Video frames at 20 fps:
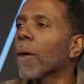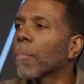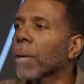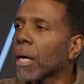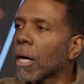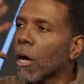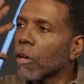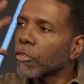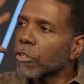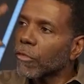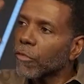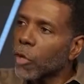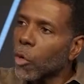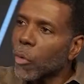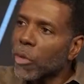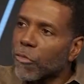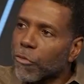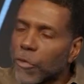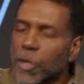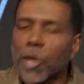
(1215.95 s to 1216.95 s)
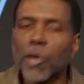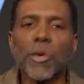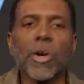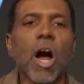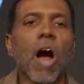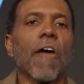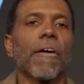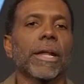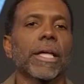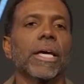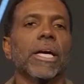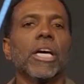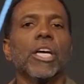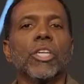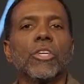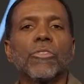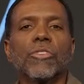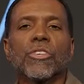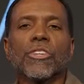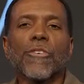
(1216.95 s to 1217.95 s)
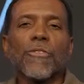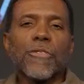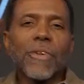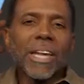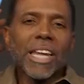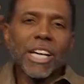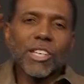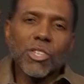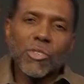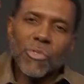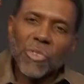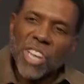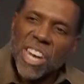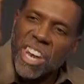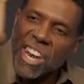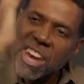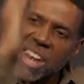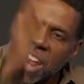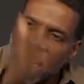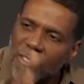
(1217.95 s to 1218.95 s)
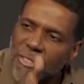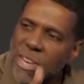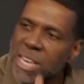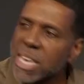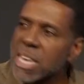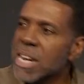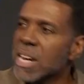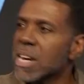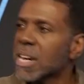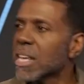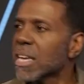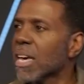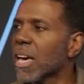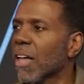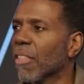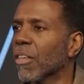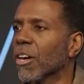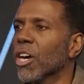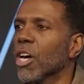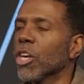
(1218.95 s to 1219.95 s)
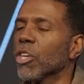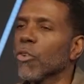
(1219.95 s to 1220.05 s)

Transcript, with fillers: because of your inferiority. You felt like you could never get it together.